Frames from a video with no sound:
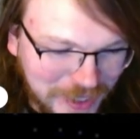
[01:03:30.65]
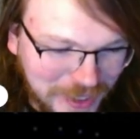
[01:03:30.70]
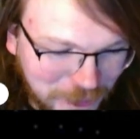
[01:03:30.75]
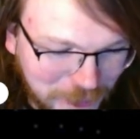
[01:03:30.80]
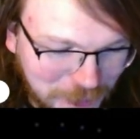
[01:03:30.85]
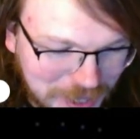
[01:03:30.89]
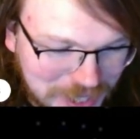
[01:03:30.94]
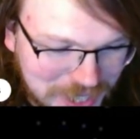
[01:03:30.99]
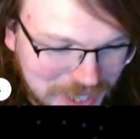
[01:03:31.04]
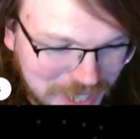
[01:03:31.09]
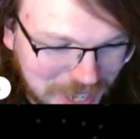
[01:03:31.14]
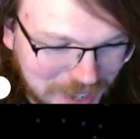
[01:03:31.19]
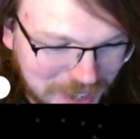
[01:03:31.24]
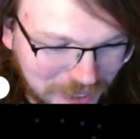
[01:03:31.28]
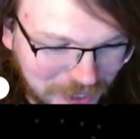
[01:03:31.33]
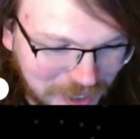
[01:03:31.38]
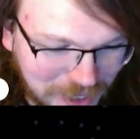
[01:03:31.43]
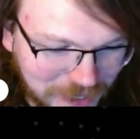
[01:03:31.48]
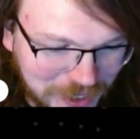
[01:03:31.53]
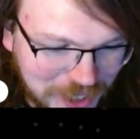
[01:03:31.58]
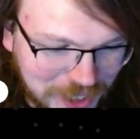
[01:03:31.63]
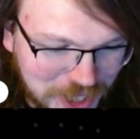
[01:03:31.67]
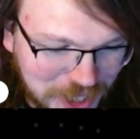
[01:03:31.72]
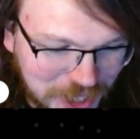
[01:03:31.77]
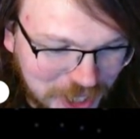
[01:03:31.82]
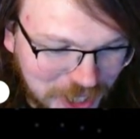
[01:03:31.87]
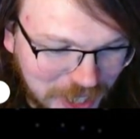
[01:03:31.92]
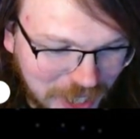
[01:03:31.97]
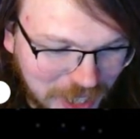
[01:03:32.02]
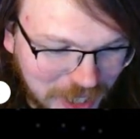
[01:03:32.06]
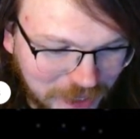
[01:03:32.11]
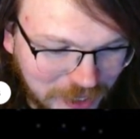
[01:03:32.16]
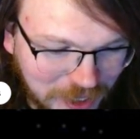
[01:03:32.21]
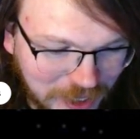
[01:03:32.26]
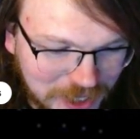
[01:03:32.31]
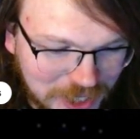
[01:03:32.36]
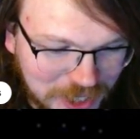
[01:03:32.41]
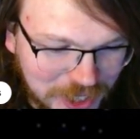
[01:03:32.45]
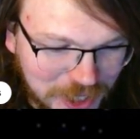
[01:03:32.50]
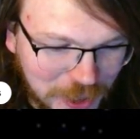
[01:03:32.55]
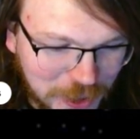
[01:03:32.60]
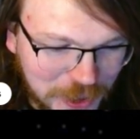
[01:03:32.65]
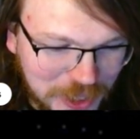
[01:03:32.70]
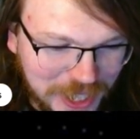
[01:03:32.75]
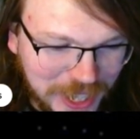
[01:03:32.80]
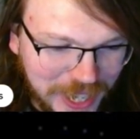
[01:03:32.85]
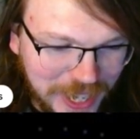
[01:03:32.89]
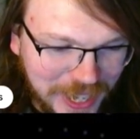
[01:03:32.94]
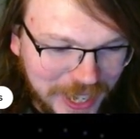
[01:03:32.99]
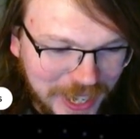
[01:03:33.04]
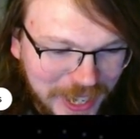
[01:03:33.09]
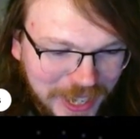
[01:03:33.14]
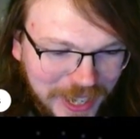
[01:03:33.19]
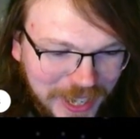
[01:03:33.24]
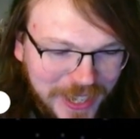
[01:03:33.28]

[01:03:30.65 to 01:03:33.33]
he beats the ever loving shit out of Sanosuke,